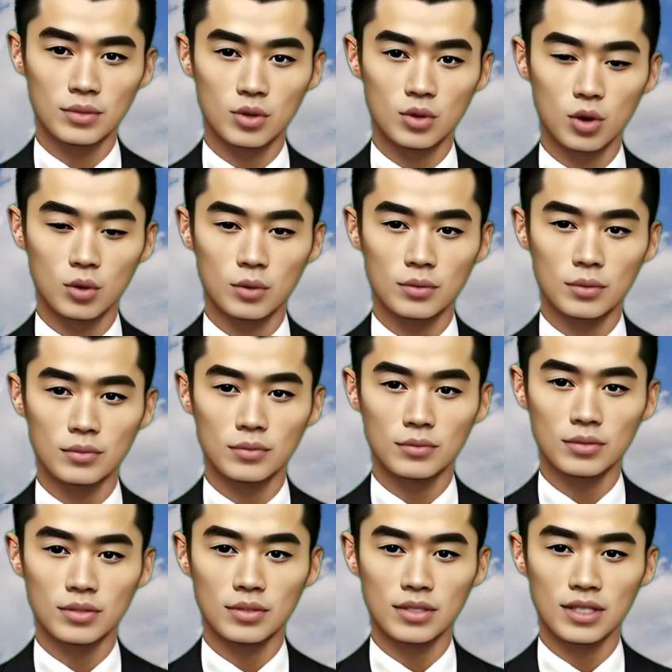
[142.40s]
2.
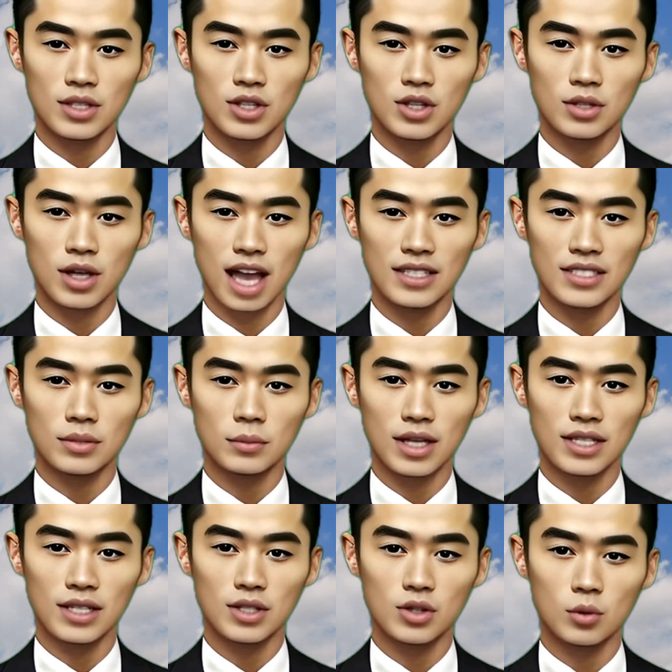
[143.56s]
Digital
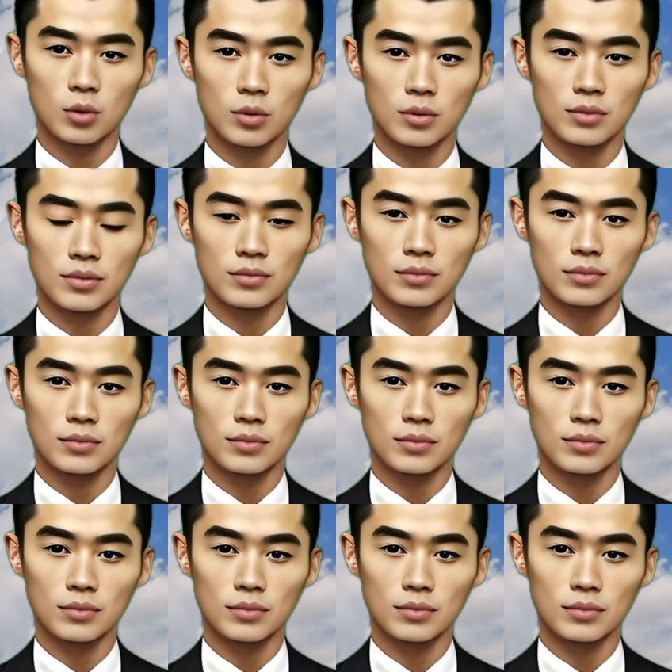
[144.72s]
estimating tools.